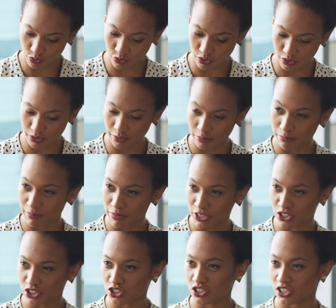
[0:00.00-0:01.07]
you want the
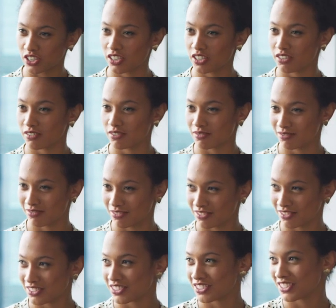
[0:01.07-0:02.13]
information you can
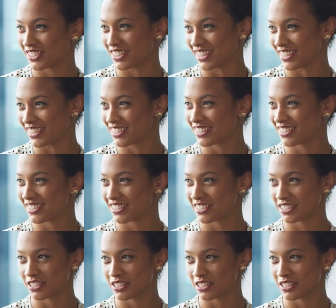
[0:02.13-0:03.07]
trust regarding home